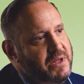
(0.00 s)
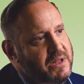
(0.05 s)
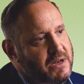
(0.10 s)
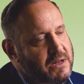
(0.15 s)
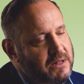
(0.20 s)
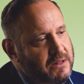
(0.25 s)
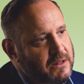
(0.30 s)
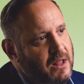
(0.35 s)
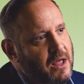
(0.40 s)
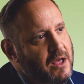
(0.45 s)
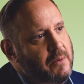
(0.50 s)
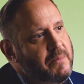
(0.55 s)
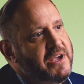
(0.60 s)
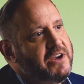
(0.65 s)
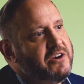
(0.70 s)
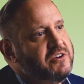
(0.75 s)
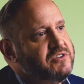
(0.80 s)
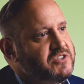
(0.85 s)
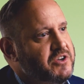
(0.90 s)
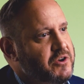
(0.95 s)
When
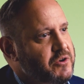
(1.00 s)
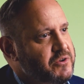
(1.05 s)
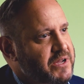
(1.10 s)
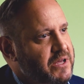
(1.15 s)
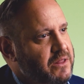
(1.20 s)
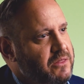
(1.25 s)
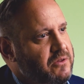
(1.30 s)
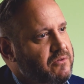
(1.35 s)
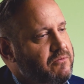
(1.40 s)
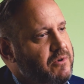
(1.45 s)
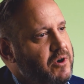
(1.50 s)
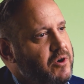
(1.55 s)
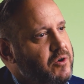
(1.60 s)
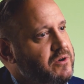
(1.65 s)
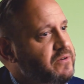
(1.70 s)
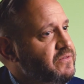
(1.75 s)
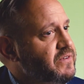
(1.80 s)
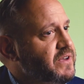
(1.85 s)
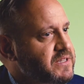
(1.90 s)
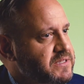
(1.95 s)
lawmakers go down the
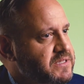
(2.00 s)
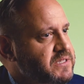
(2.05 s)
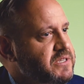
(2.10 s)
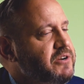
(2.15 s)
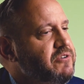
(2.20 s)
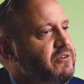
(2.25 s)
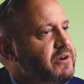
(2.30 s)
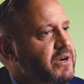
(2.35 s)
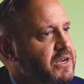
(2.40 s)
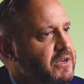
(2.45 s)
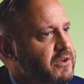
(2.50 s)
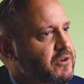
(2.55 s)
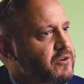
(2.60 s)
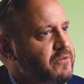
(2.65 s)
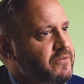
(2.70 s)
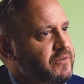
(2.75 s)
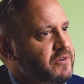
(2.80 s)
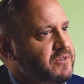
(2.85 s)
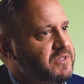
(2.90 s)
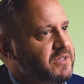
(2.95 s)
road of considering
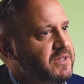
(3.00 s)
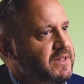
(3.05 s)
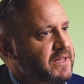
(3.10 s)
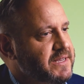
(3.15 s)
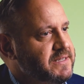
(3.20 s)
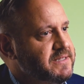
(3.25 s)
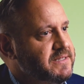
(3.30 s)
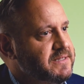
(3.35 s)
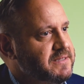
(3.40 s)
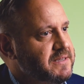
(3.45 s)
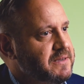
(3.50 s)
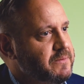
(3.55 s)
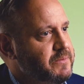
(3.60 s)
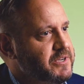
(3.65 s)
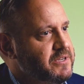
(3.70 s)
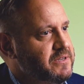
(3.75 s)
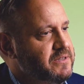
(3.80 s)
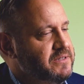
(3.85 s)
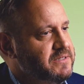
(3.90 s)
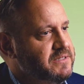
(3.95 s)
universal licensing
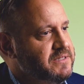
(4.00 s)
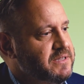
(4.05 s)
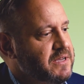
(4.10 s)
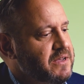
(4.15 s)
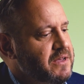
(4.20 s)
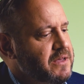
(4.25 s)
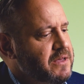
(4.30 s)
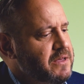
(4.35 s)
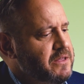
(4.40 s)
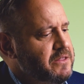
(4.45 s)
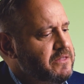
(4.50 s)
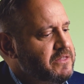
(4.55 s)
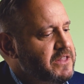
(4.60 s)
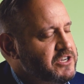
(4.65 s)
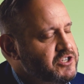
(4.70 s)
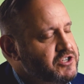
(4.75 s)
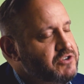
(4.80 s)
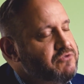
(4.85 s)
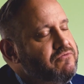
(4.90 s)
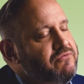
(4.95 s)
bills,
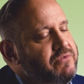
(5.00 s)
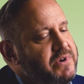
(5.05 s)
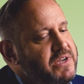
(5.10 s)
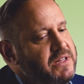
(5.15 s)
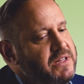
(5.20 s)
they should